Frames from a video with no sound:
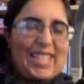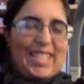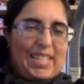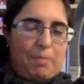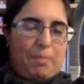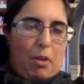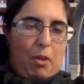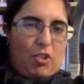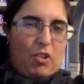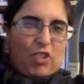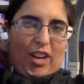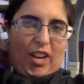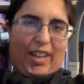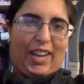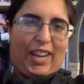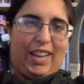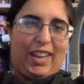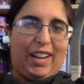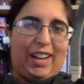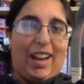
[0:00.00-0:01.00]
Small check
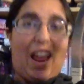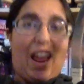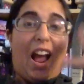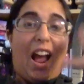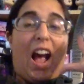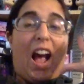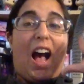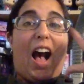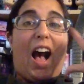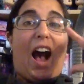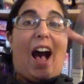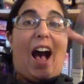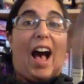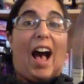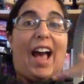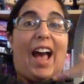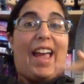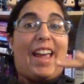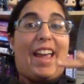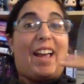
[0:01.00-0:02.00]
in.
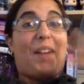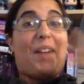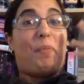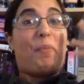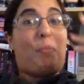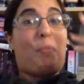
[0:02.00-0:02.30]
I am